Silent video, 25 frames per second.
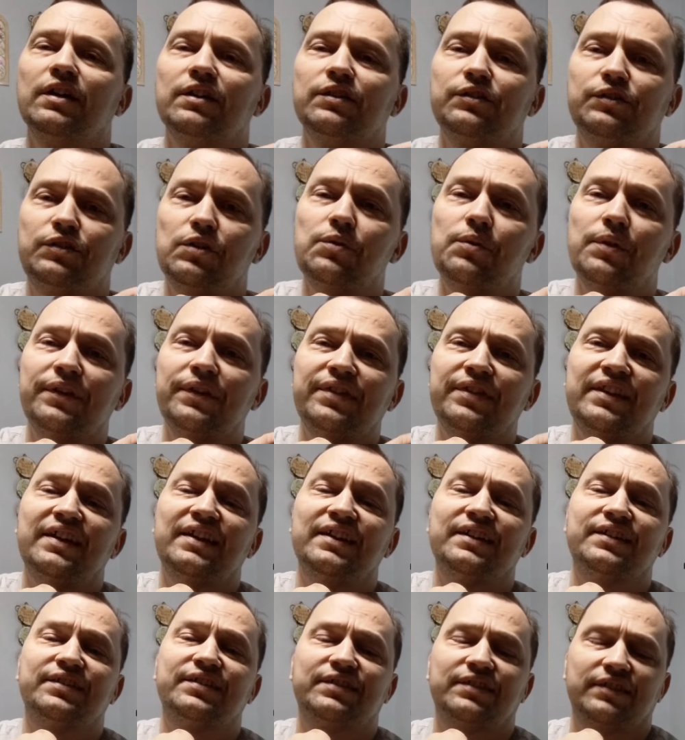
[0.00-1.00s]
do with
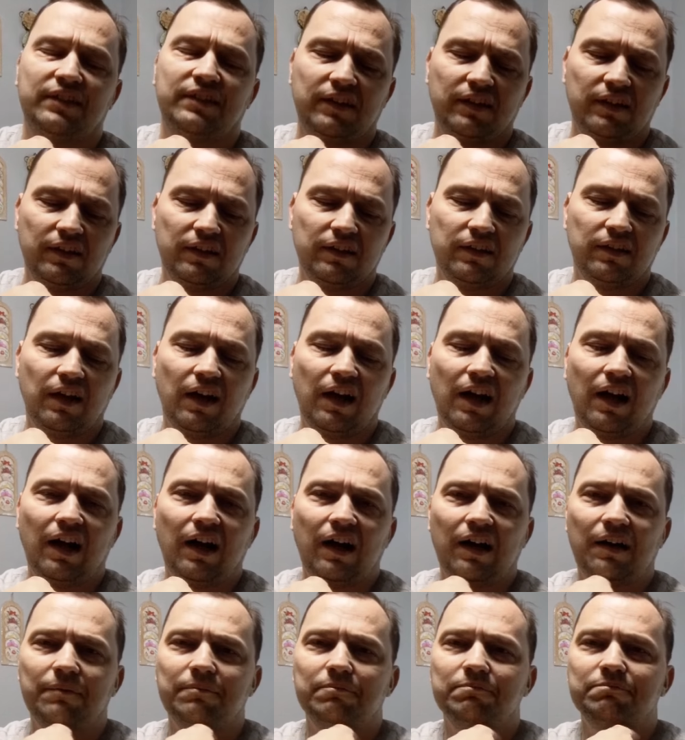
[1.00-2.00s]
this.
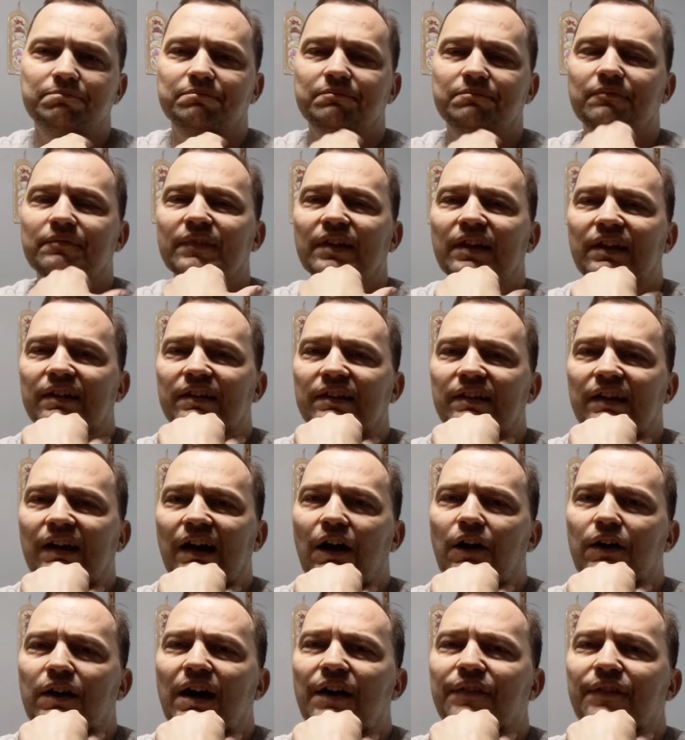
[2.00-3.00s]
I
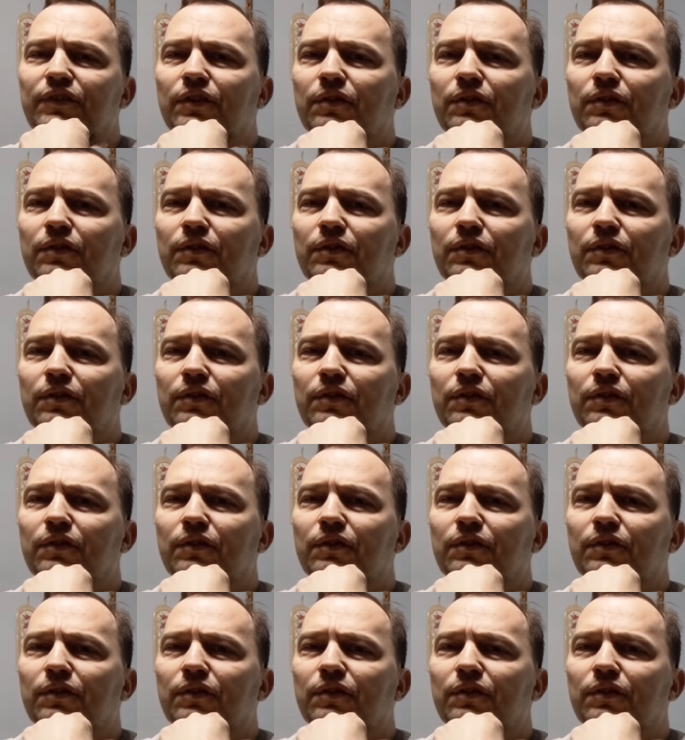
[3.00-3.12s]
would have